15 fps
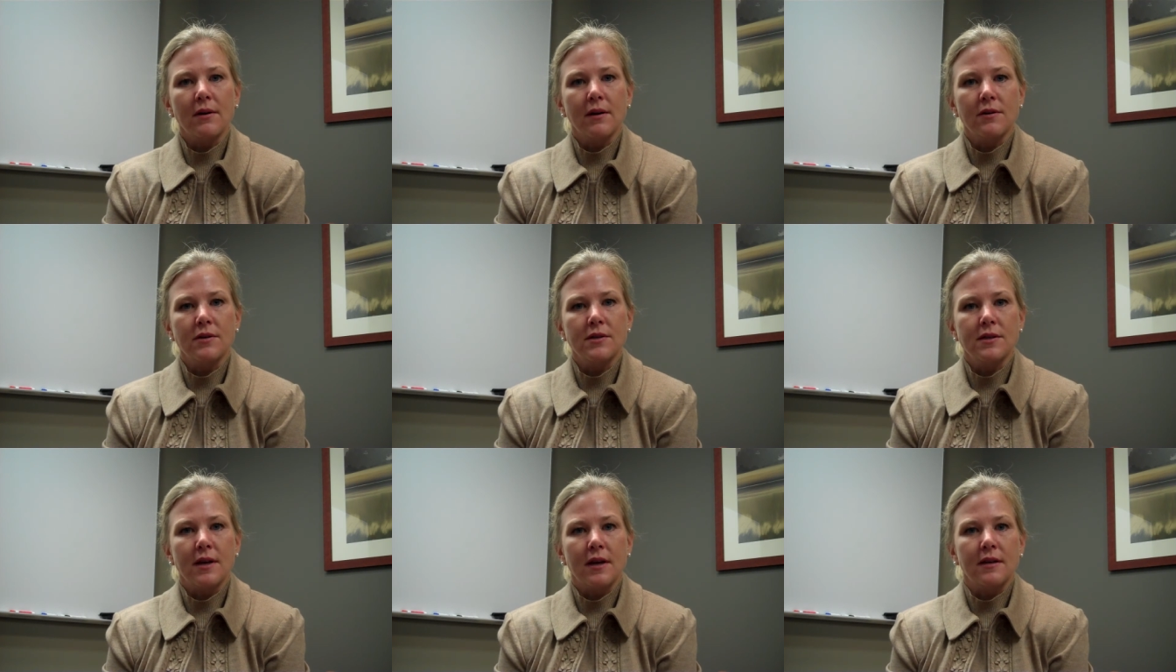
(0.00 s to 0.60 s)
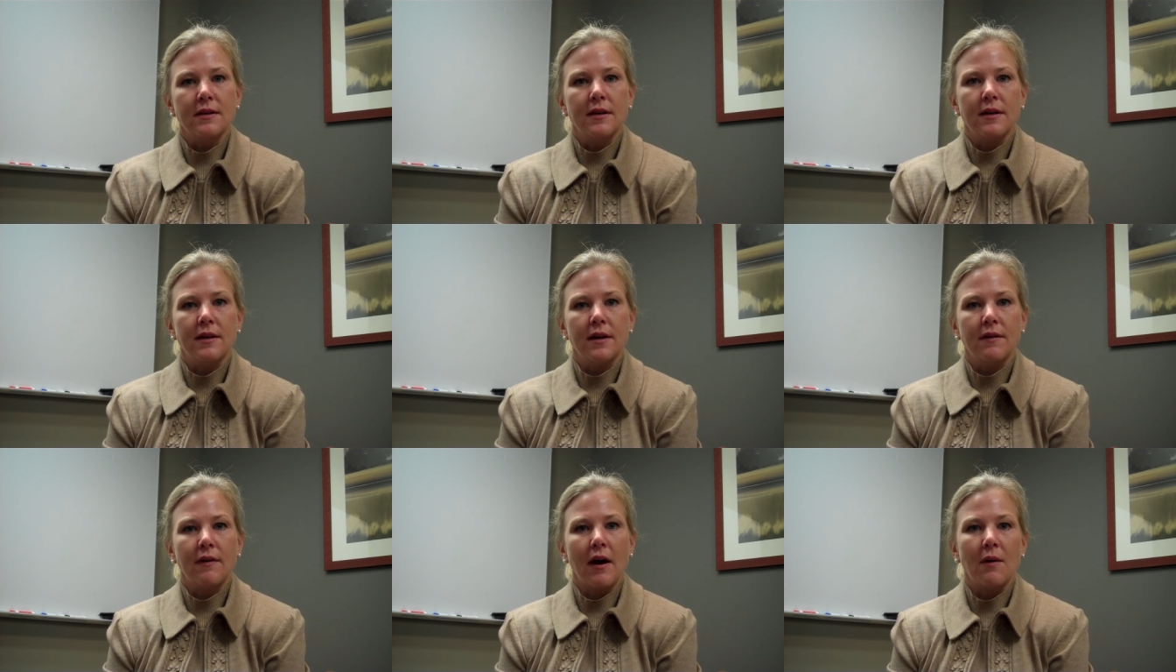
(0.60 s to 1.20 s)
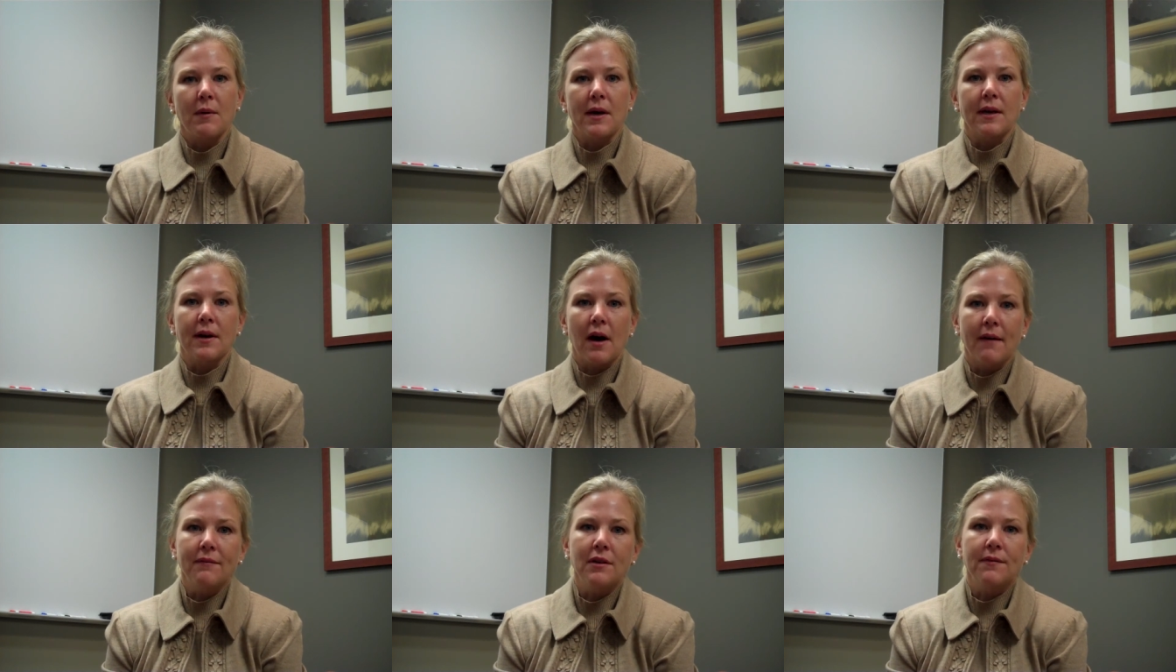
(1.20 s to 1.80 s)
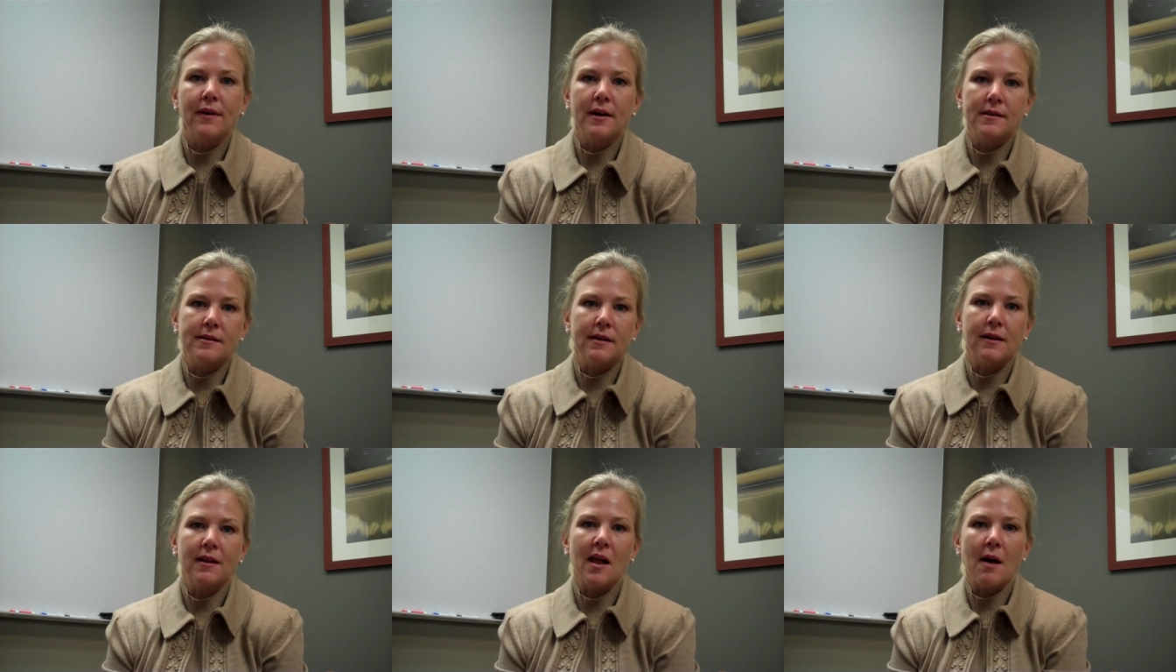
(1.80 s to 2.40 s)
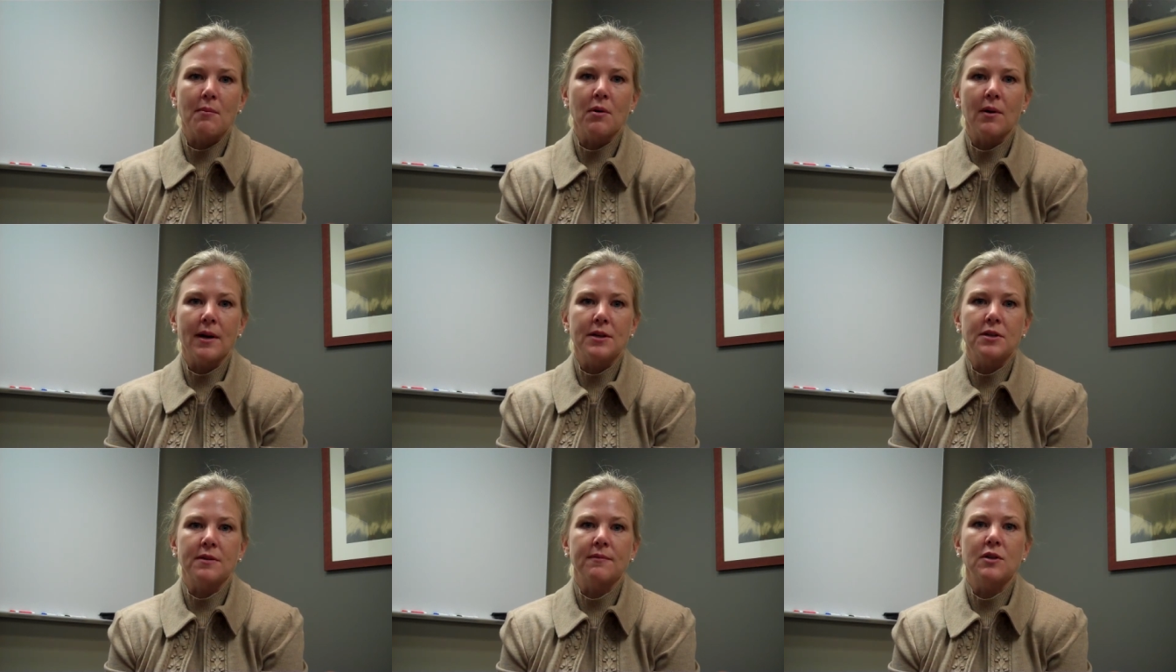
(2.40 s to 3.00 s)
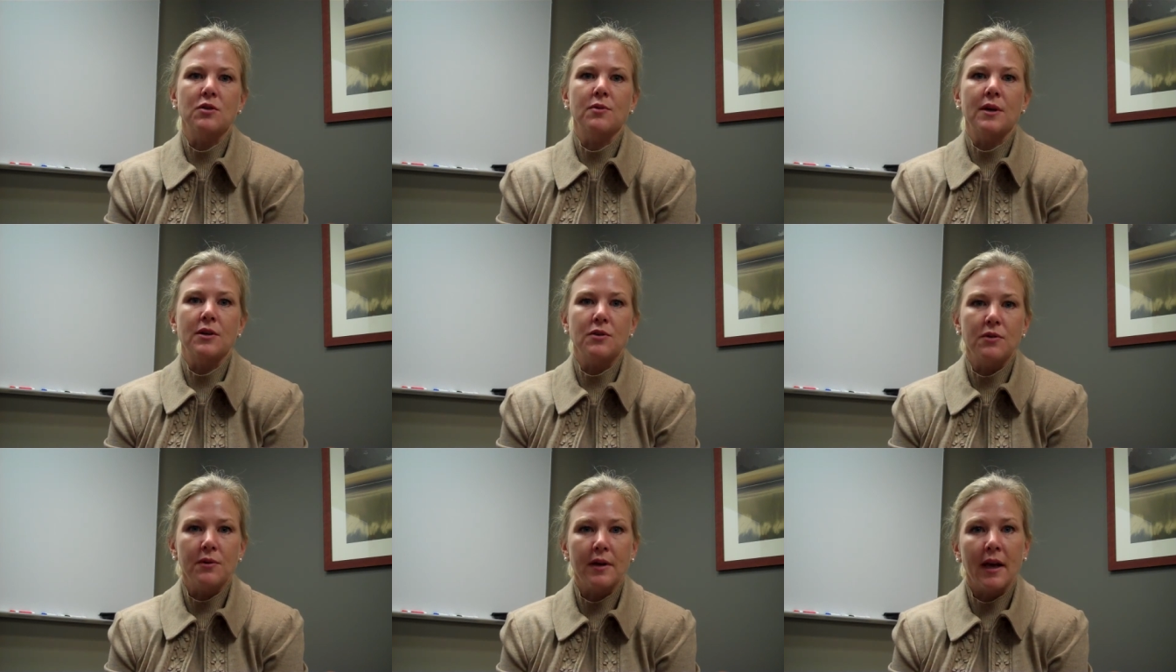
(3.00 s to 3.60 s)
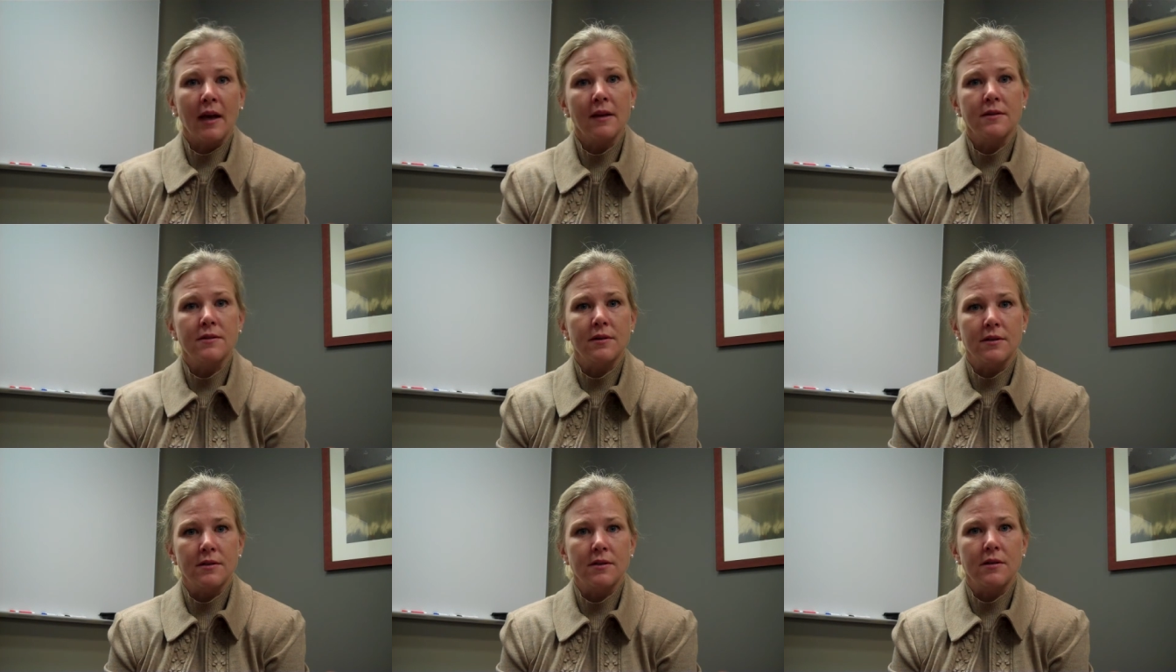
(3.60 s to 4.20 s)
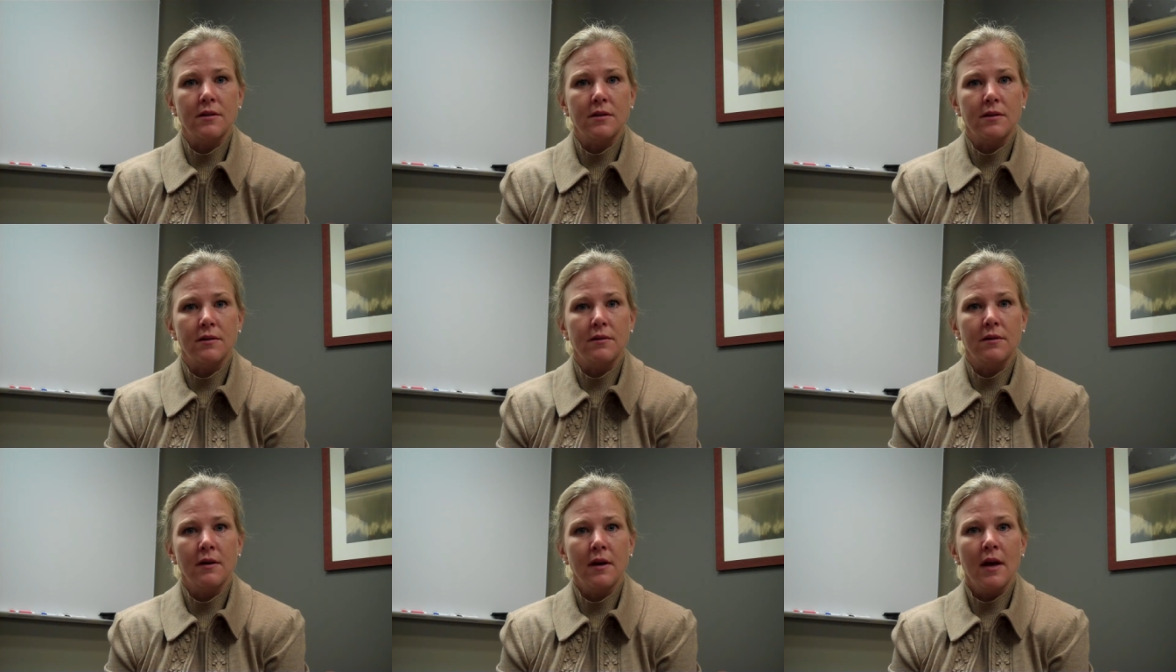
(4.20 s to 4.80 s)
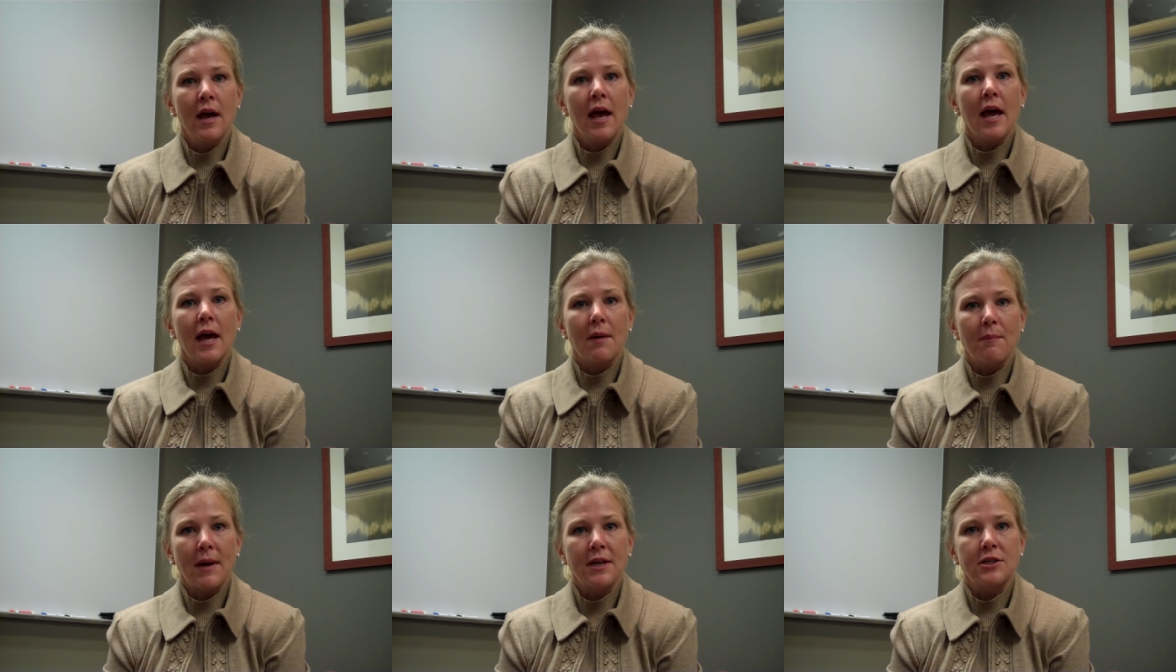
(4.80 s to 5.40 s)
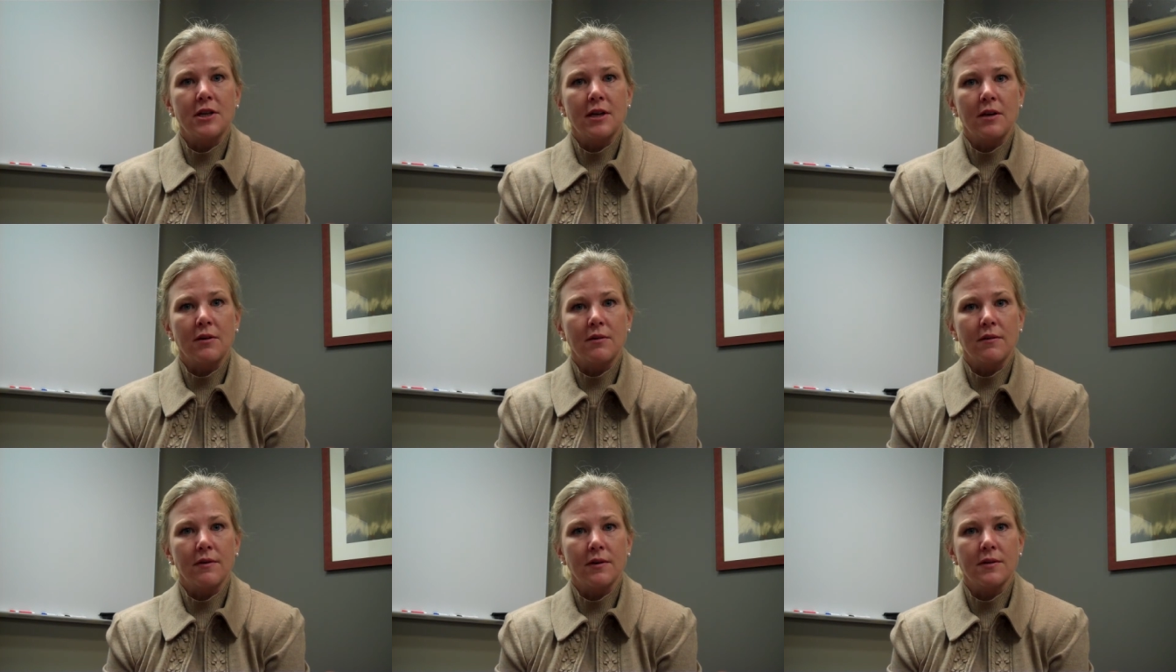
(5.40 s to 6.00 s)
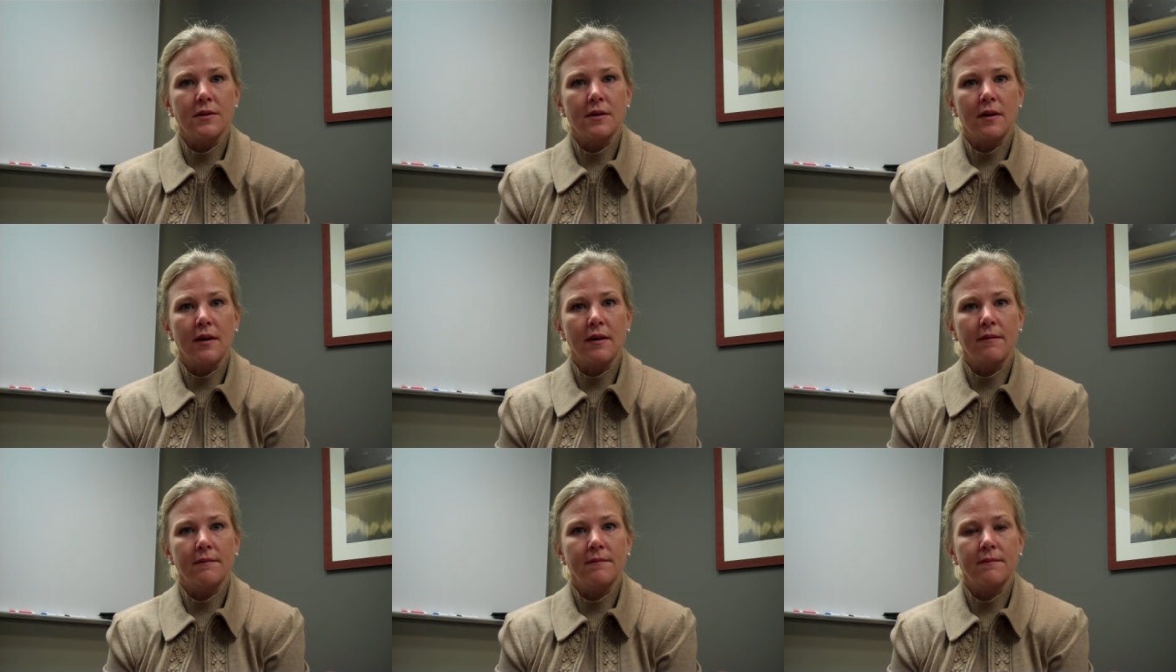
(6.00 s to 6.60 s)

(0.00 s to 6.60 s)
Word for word: understanding of how we can optimize the collaboration between Duke Cancer Institute and Beijing University.